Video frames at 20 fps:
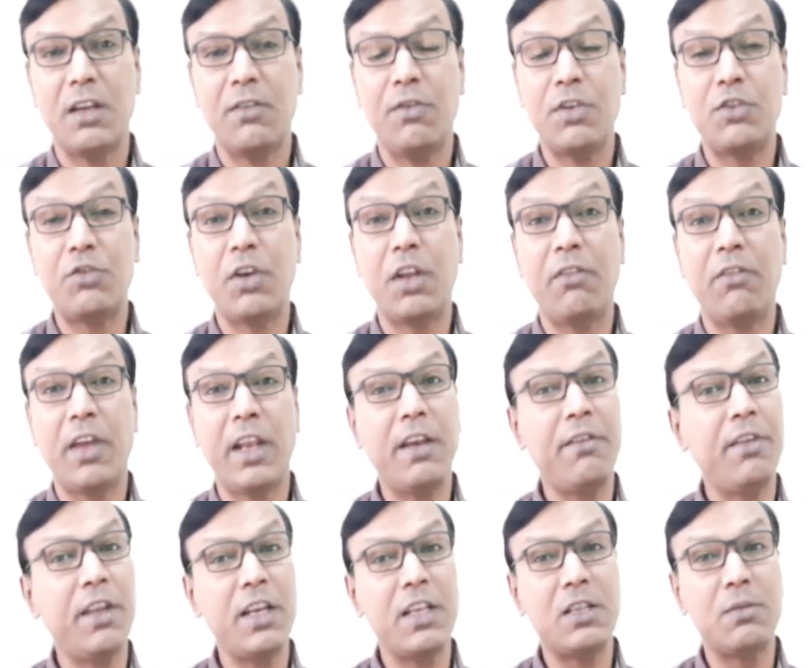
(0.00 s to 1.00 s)
which were
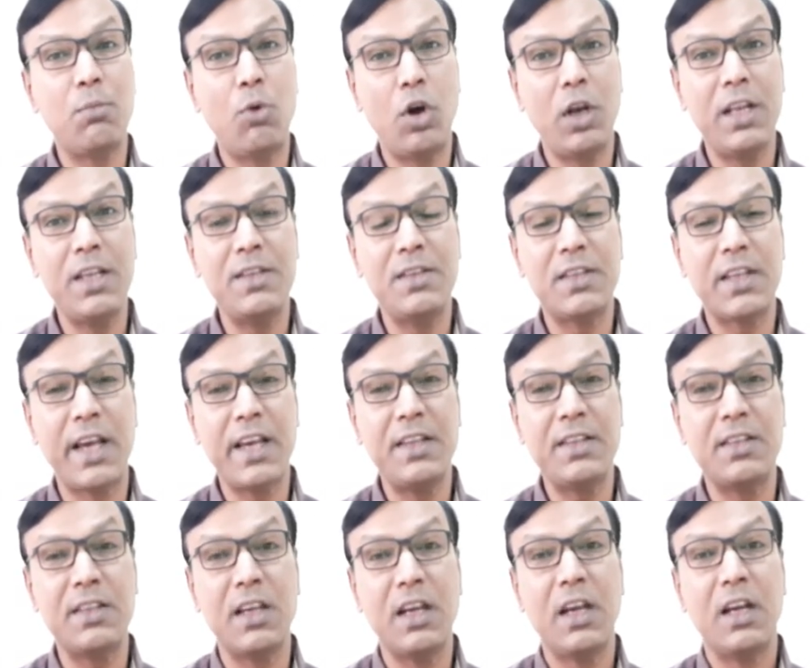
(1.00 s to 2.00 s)
very very small in
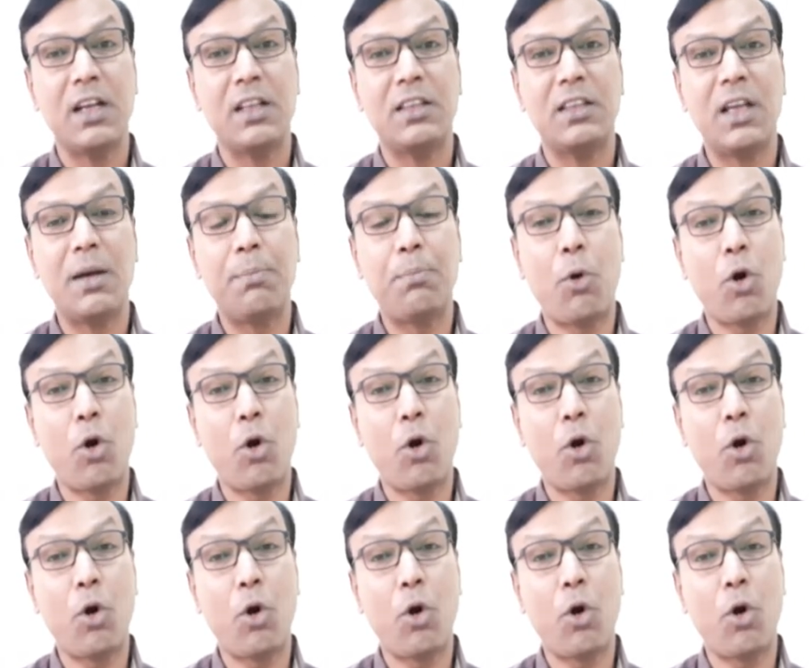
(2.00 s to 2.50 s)
size, the